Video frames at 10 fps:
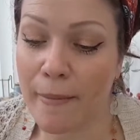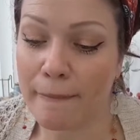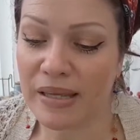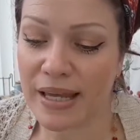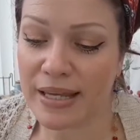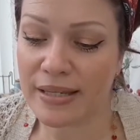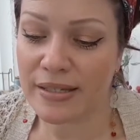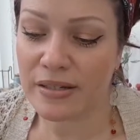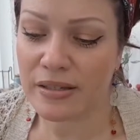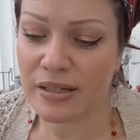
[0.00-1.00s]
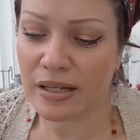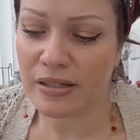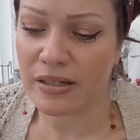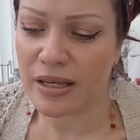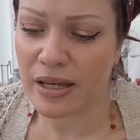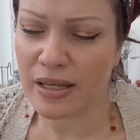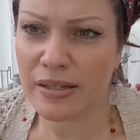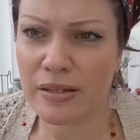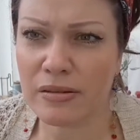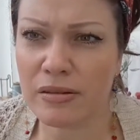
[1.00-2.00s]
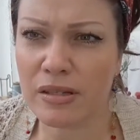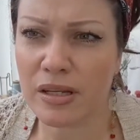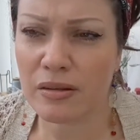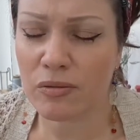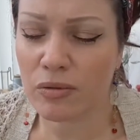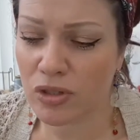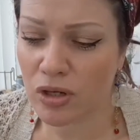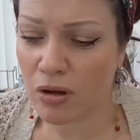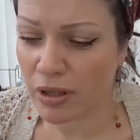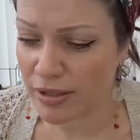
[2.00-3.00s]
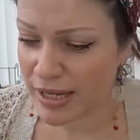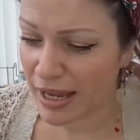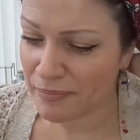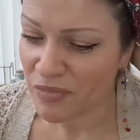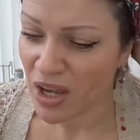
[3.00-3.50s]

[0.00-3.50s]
Is that Eastern Standard Time? What do you call it, time?